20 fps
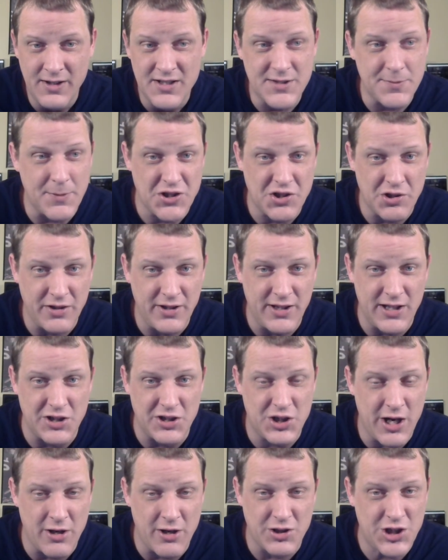especially the
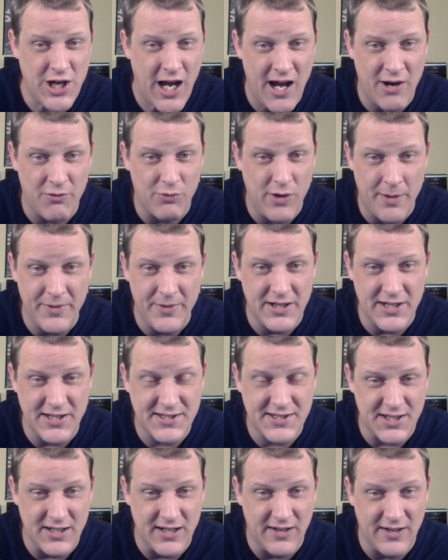chair shot,
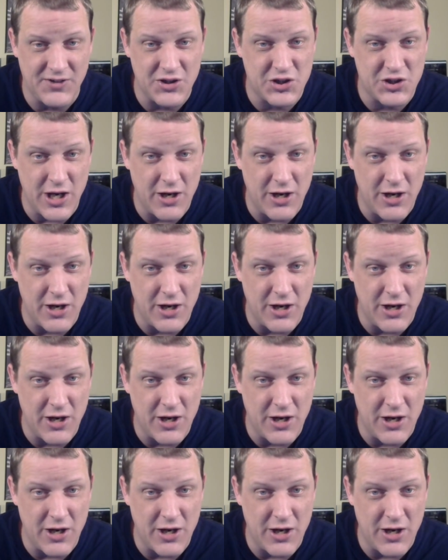reminiscent of the